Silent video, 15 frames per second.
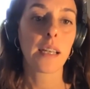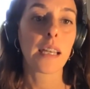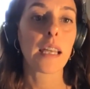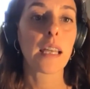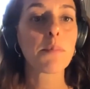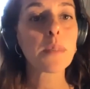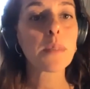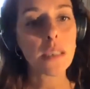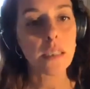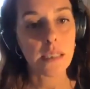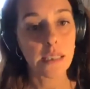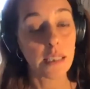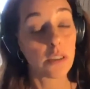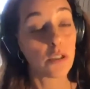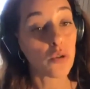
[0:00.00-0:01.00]

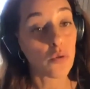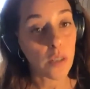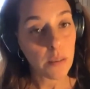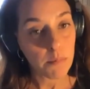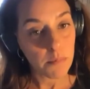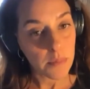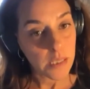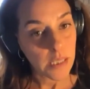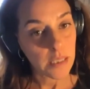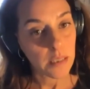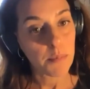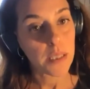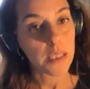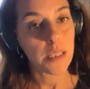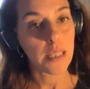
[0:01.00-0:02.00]
images and dreams and
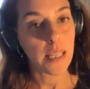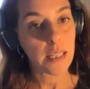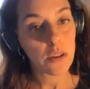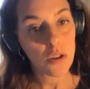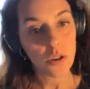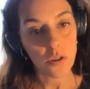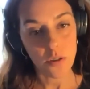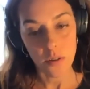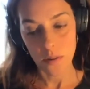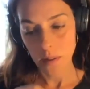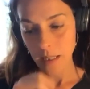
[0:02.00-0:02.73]
imagination.